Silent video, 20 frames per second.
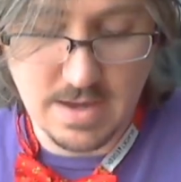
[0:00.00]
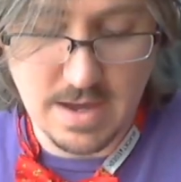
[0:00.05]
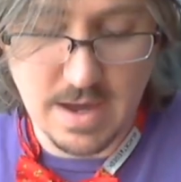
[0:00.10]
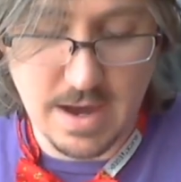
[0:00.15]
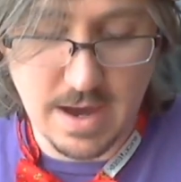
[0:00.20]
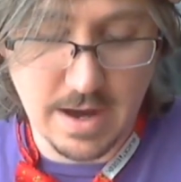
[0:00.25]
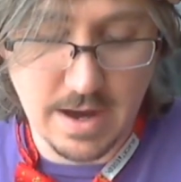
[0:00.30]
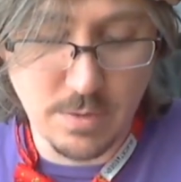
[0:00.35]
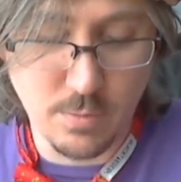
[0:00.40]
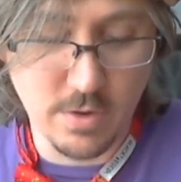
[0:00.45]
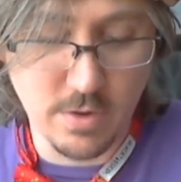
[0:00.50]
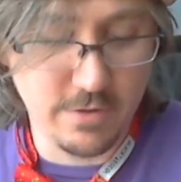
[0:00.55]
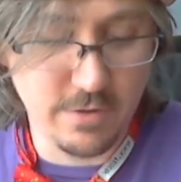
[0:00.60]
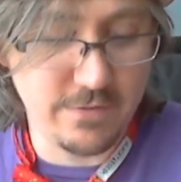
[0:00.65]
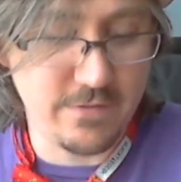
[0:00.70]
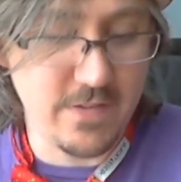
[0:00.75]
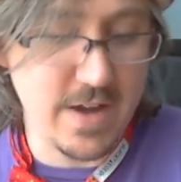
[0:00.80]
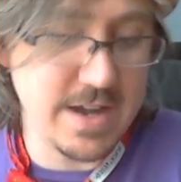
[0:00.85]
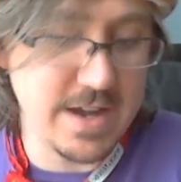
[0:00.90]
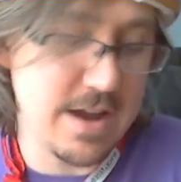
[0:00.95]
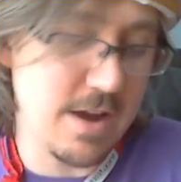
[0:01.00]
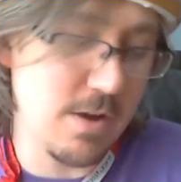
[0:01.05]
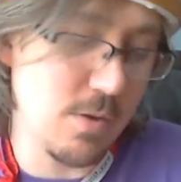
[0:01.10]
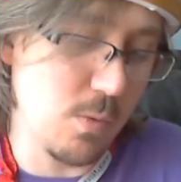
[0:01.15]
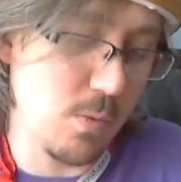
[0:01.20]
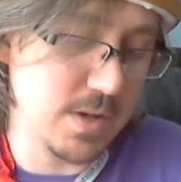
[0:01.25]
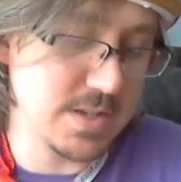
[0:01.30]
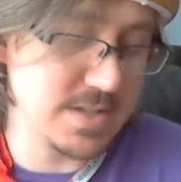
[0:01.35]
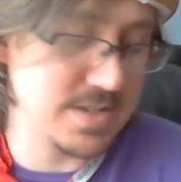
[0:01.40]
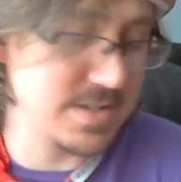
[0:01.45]
I will find out
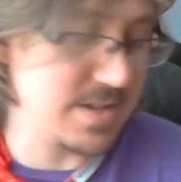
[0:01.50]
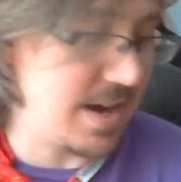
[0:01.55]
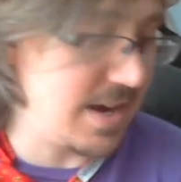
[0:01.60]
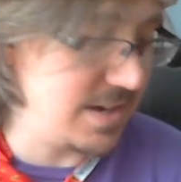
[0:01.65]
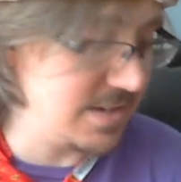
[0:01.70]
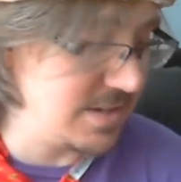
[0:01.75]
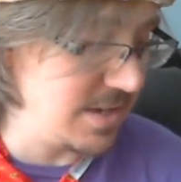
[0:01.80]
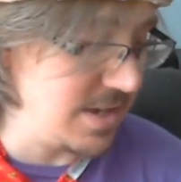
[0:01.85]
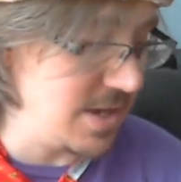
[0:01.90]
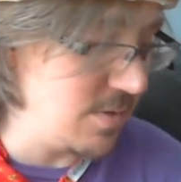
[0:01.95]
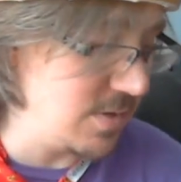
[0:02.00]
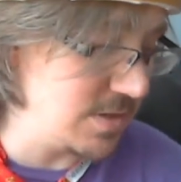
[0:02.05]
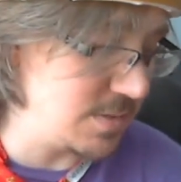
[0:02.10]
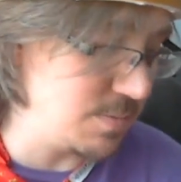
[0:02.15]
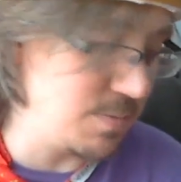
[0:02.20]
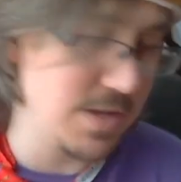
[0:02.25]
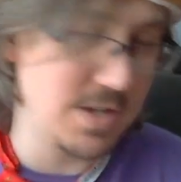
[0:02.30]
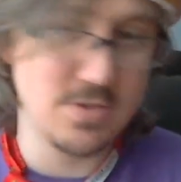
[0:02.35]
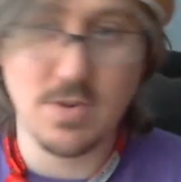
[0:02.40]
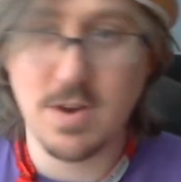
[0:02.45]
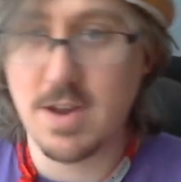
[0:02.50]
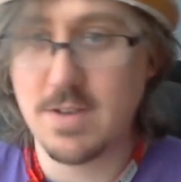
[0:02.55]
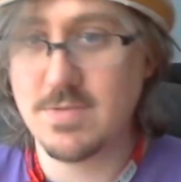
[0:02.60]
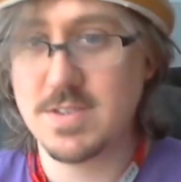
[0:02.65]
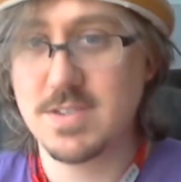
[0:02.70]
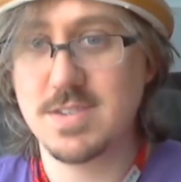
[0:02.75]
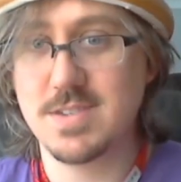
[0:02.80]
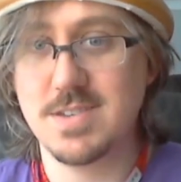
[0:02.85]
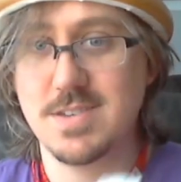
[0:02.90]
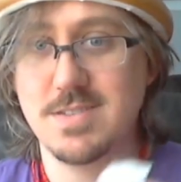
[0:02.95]
what size a USB drive
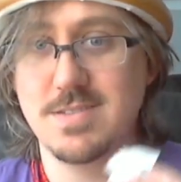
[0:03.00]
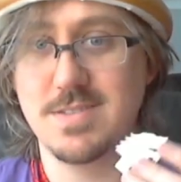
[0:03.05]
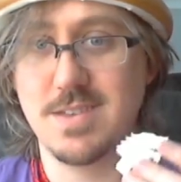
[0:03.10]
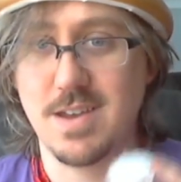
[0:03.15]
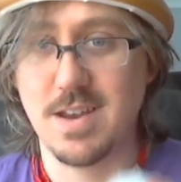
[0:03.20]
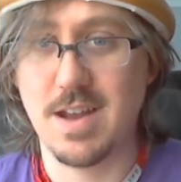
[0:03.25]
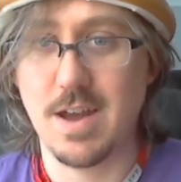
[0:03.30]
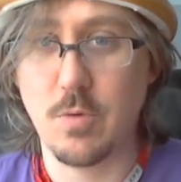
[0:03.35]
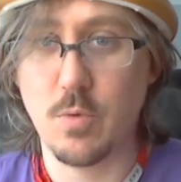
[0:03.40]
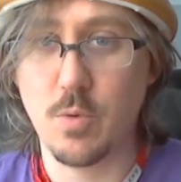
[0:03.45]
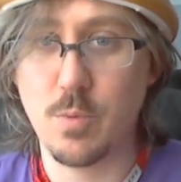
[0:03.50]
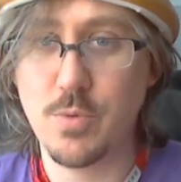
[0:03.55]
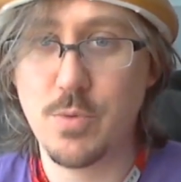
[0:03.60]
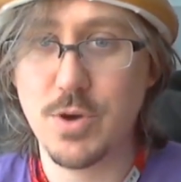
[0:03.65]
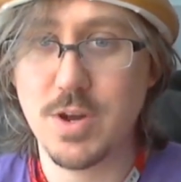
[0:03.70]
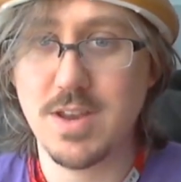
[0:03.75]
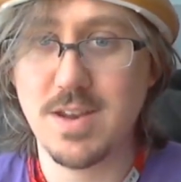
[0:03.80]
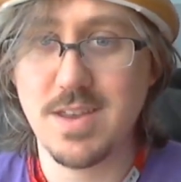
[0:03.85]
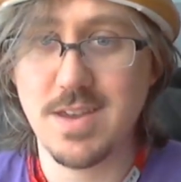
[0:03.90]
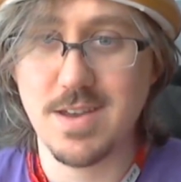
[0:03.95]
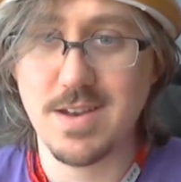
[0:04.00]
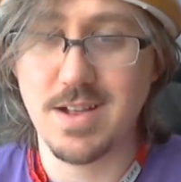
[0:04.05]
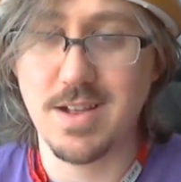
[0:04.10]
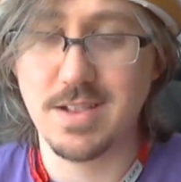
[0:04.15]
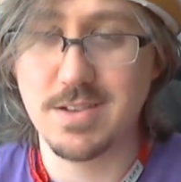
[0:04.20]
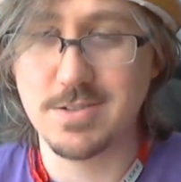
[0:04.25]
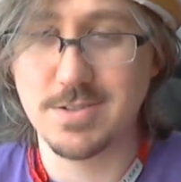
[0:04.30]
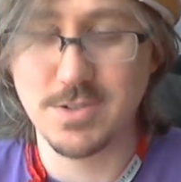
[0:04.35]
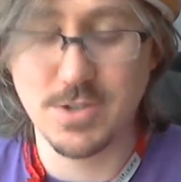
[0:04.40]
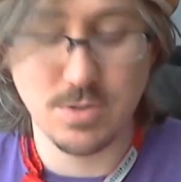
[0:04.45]
this is, and I will put it in a
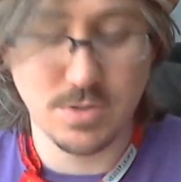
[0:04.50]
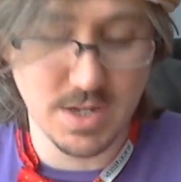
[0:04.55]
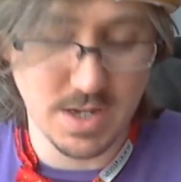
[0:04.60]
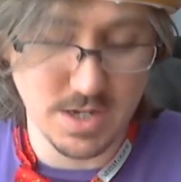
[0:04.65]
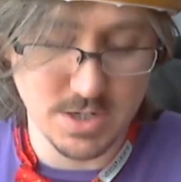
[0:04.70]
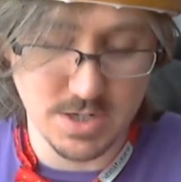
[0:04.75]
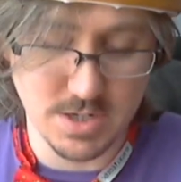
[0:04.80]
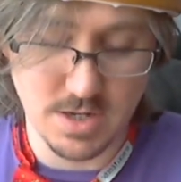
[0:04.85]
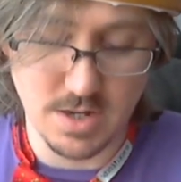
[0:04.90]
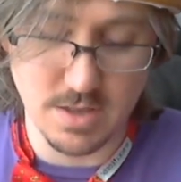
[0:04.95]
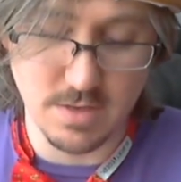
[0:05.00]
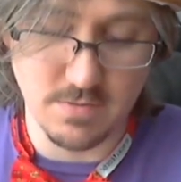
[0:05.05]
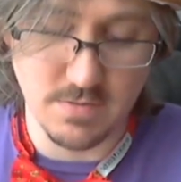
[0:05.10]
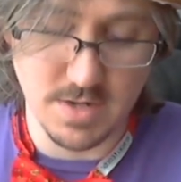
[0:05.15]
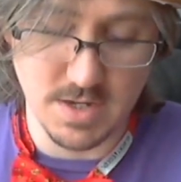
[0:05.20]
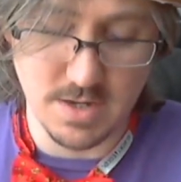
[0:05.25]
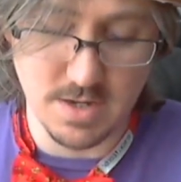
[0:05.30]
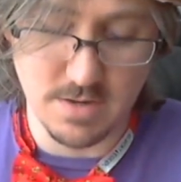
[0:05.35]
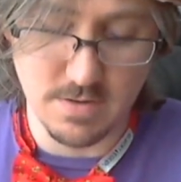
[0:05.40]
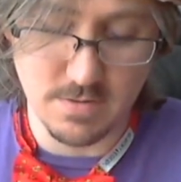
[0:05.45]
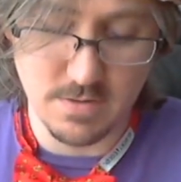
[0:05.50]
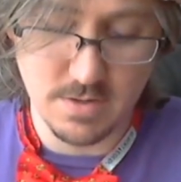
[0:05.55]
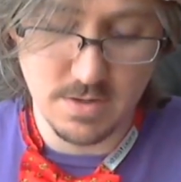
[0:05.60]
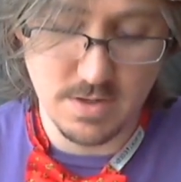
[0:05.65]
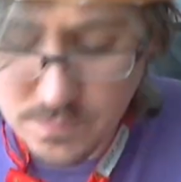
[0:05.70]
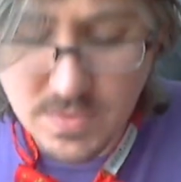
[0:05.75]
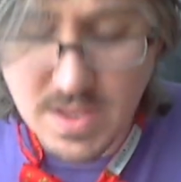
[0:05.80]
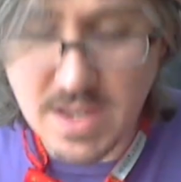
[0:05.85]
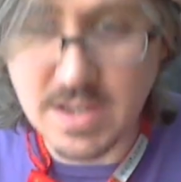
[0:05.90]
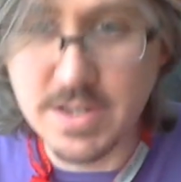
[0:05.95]
little notation on the video.
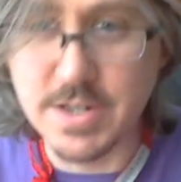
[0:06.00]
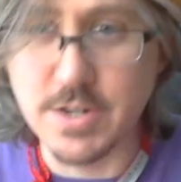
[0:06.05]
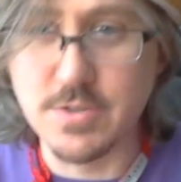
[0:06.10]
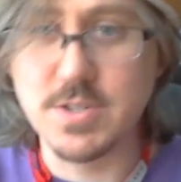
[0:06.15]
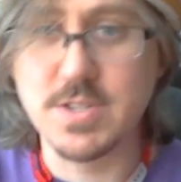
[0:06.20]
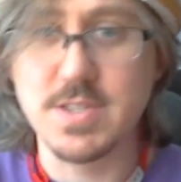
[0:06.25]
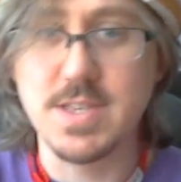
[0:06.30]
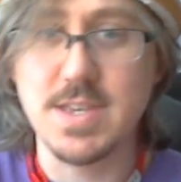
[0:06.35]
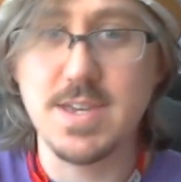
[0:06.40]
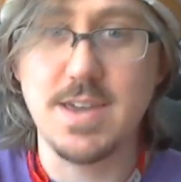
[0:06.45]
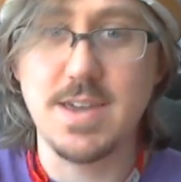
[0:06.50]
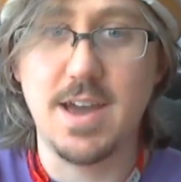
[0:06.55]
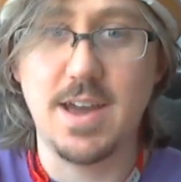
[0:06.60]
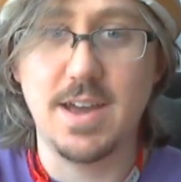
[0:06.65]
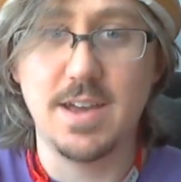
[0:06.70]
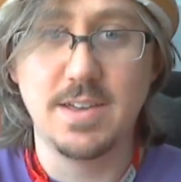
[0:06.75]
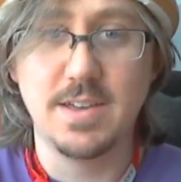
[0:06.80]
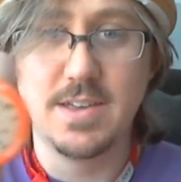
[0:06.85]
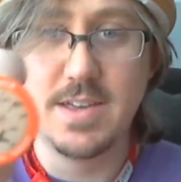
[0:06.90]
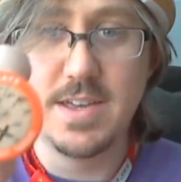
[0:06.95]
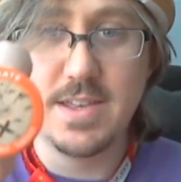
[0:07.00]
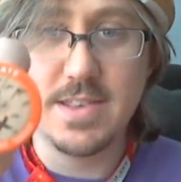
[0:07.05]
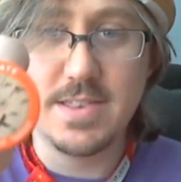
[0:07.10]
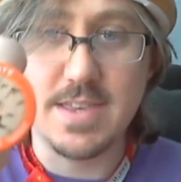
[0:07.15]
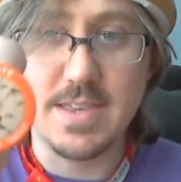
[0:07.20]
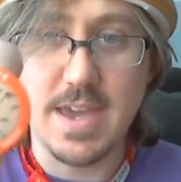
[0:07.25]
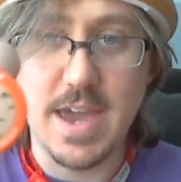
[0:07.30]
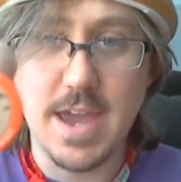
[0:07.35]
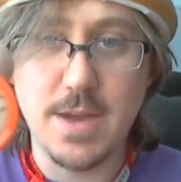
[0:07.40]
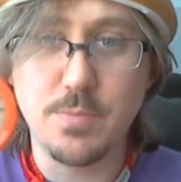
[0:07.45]
Here is the
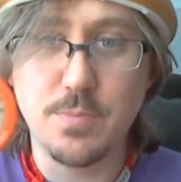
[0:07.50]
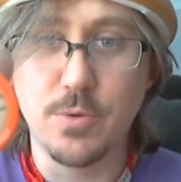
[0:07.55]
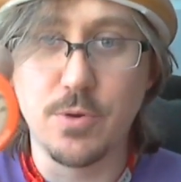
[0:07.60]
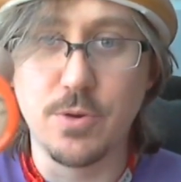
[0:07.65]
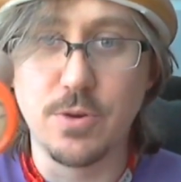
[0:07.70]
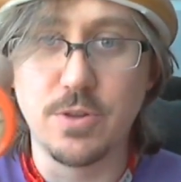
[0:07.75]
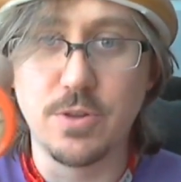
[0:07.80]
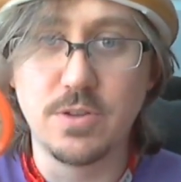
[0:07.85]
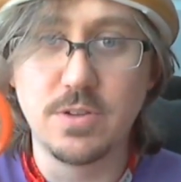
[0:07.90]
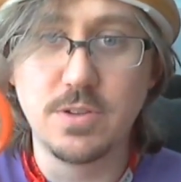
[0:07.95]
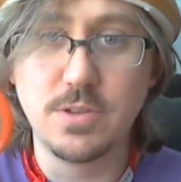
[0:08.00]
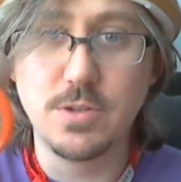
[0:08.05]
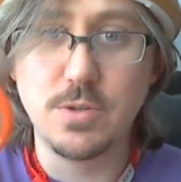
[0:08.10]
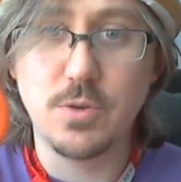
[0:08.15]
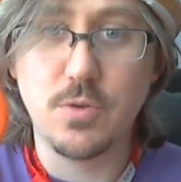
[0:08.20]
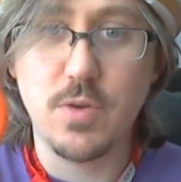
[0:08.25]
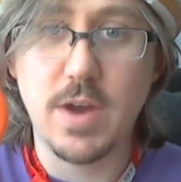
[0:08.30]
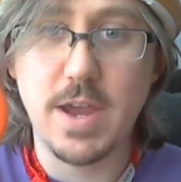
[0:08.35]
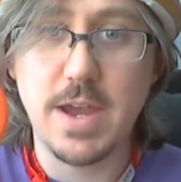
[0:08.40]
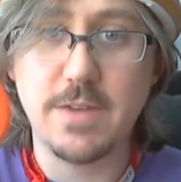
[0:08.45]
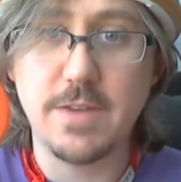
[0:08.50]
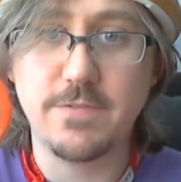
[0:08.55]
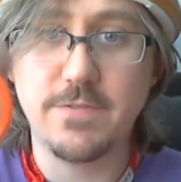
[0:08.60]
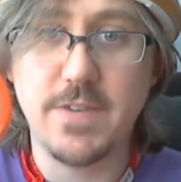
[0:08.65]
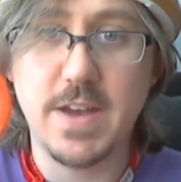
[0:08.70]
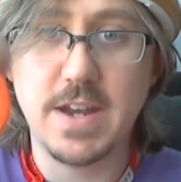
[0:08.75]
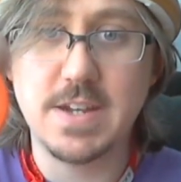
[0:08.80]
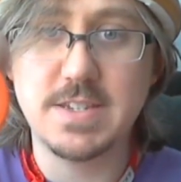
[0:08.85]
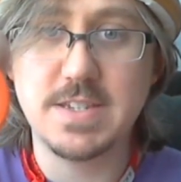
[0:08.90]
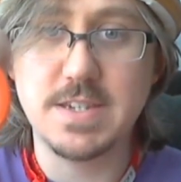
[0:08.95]
April Loot Crate
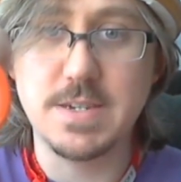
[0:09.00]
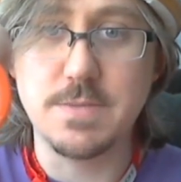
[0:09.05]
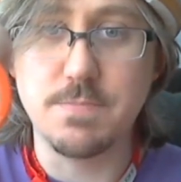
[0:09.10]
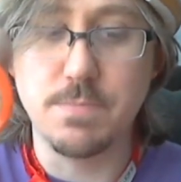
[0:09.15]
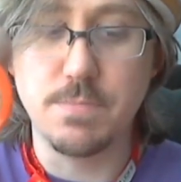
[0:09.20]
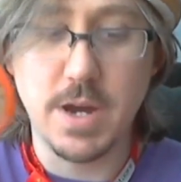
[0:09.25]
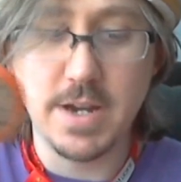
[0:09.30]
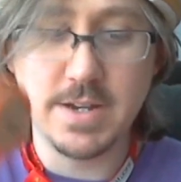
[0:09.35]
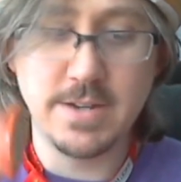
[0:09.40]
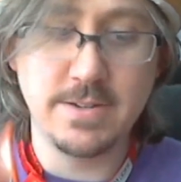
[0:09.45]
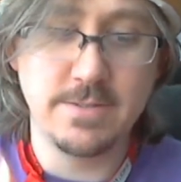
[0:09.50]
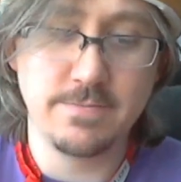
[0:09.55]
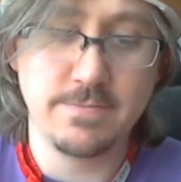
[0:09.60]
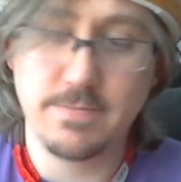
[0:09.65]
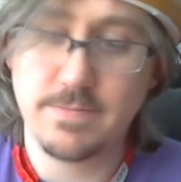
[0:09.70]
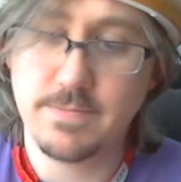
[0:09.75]
Fantasy button.